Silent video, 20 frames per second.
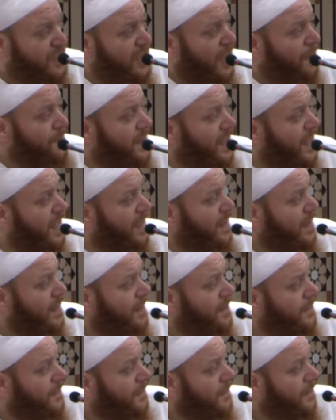something
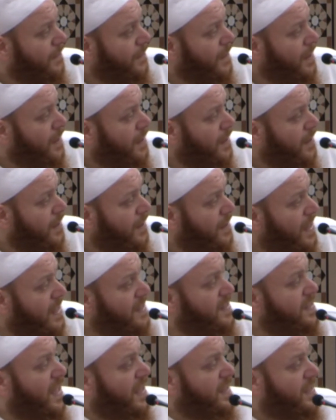
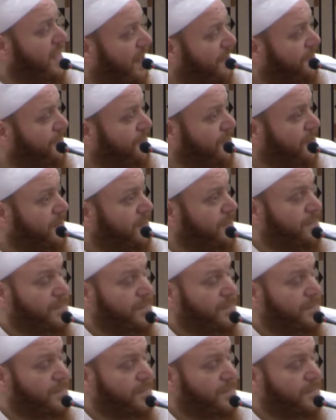that's not doubtful.